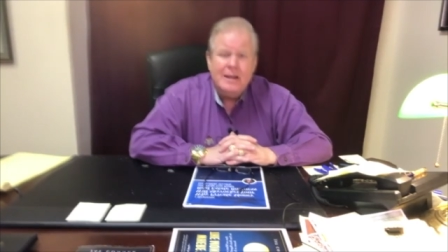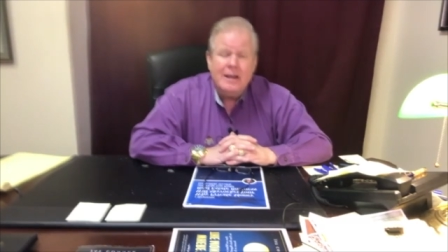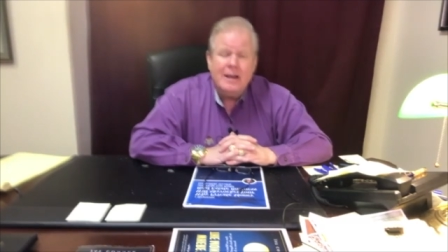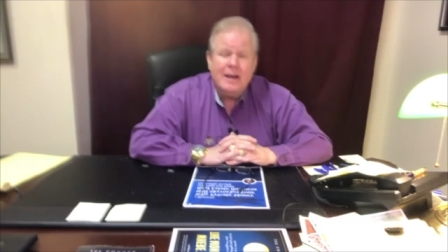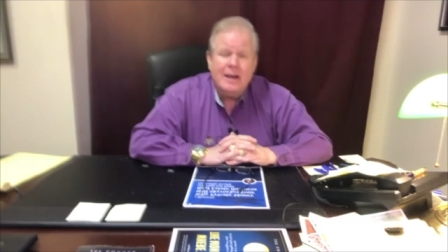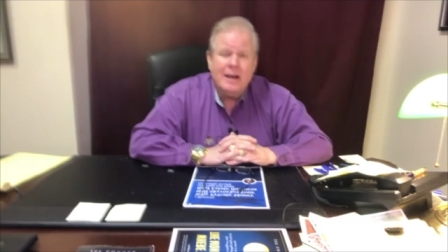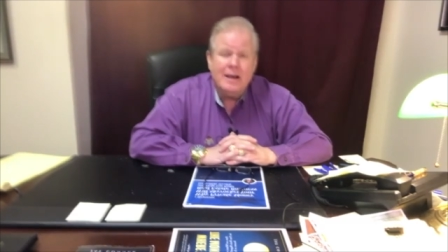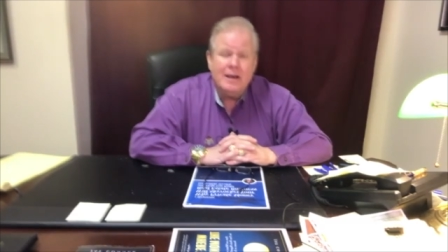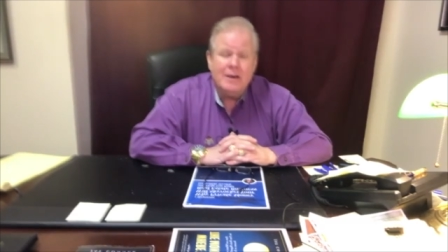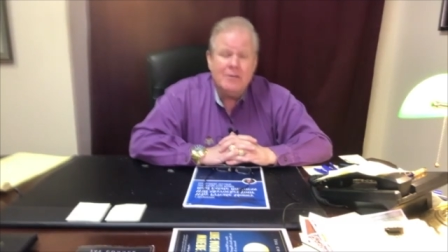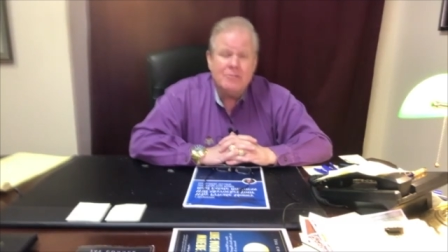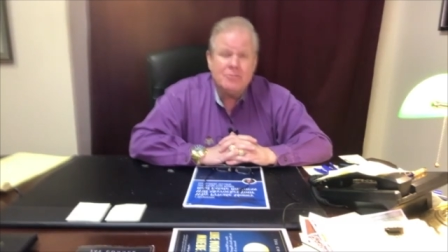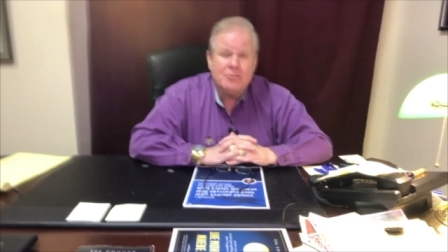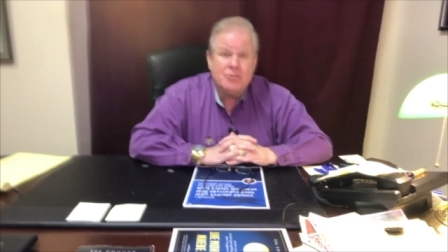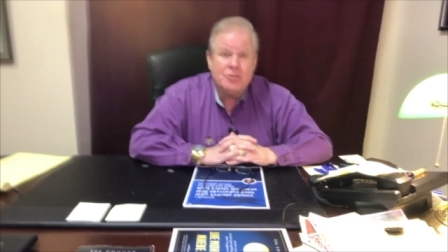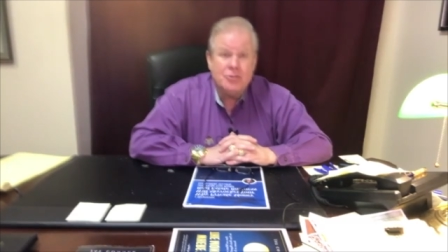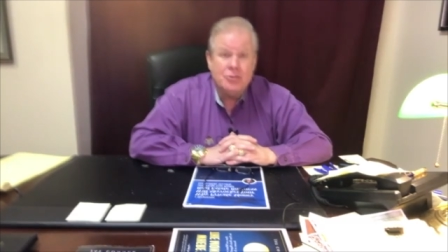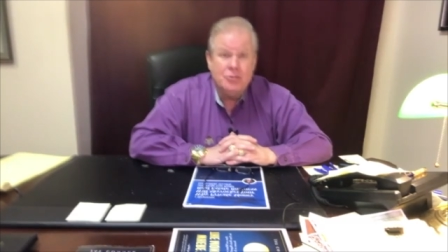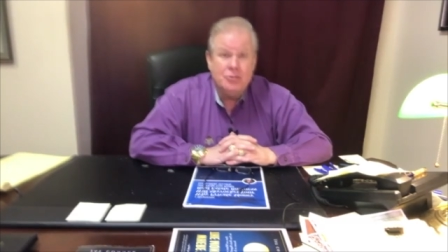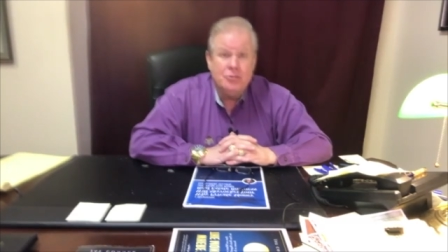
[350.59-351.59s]

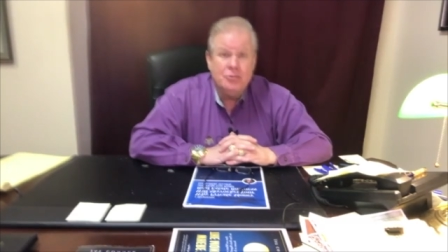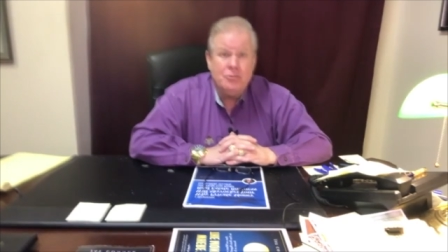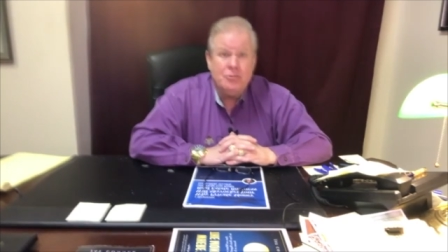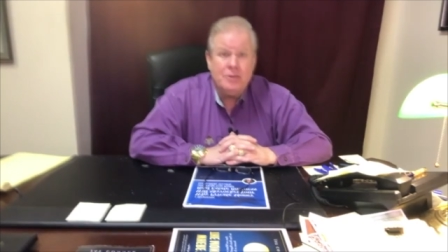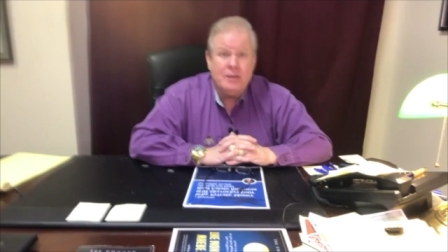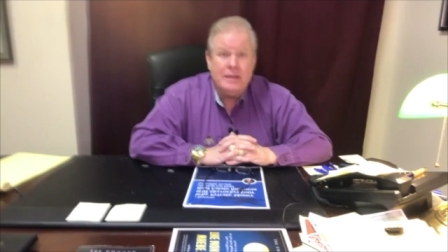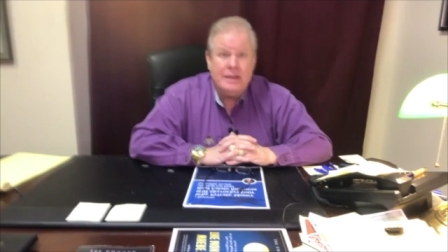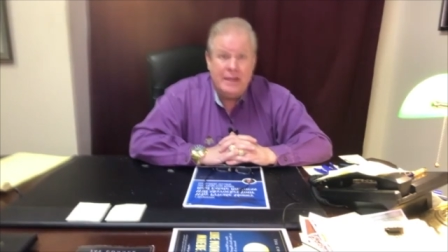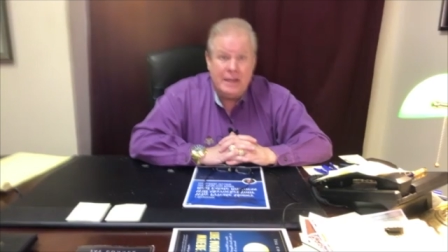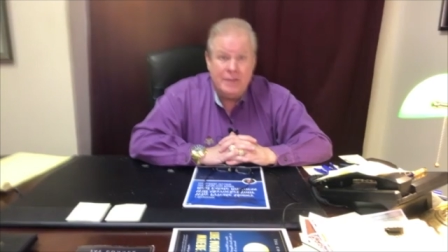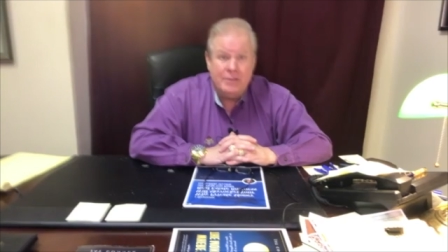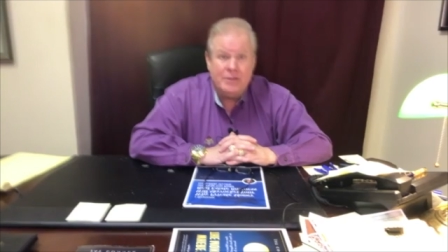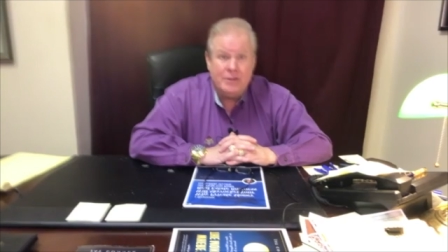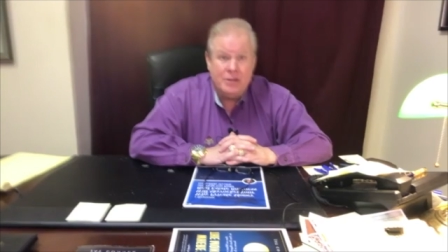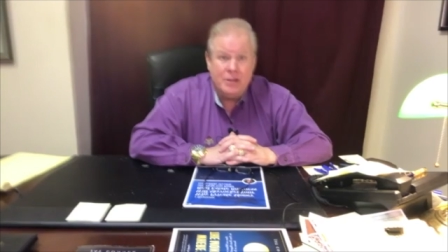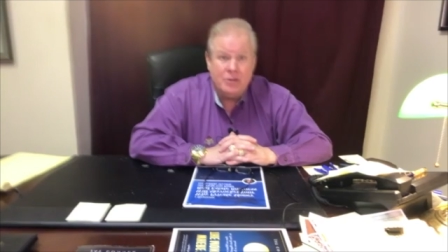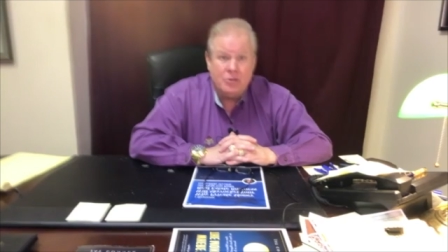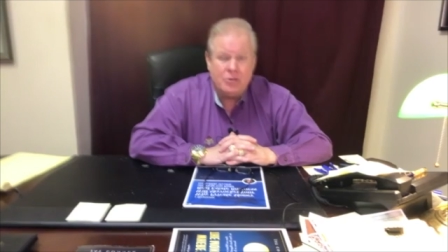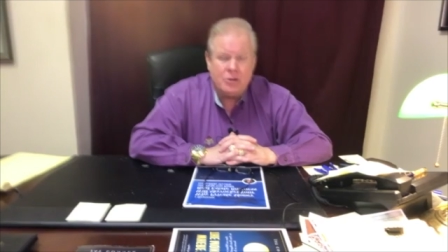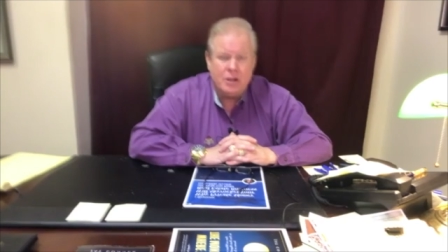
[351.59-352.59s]
to get the
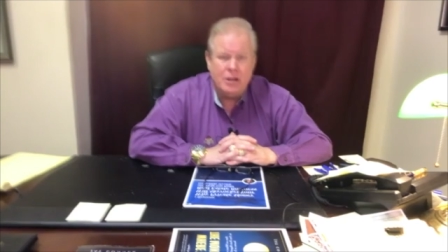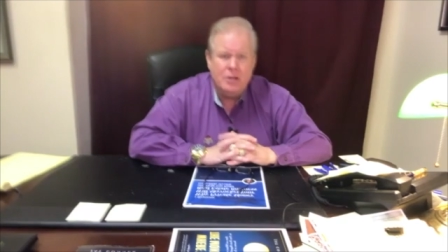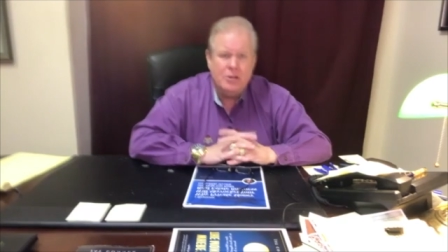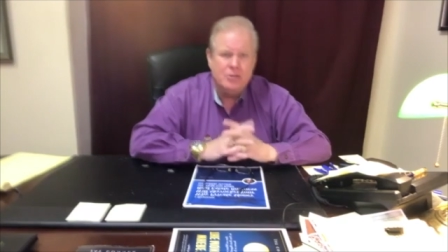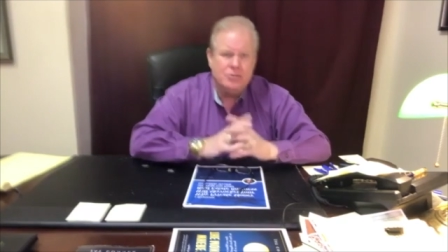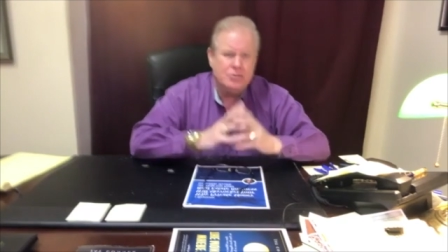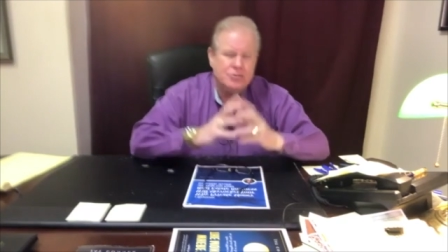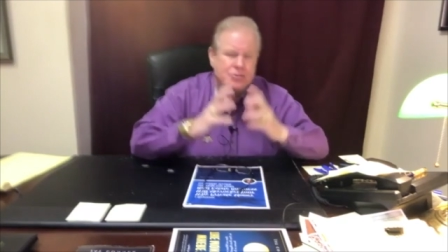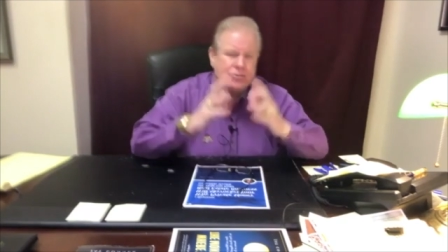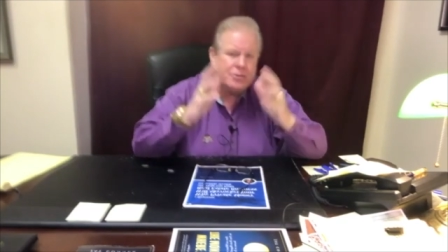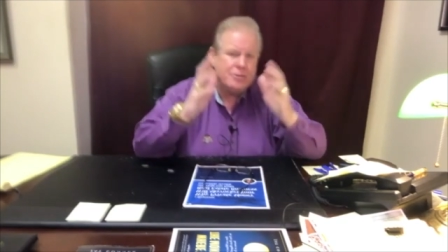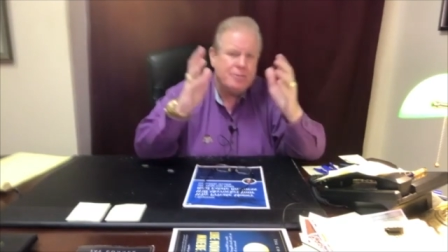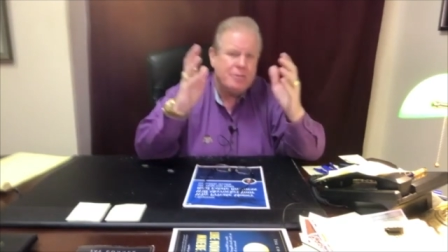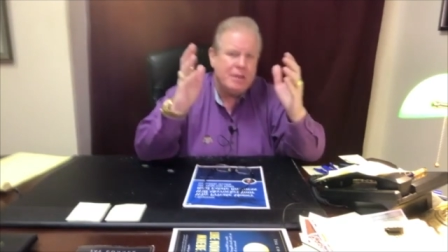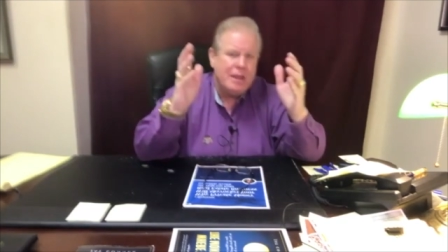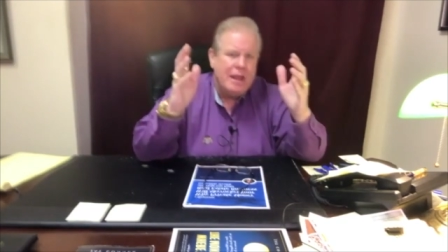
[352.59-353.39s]
deal closed.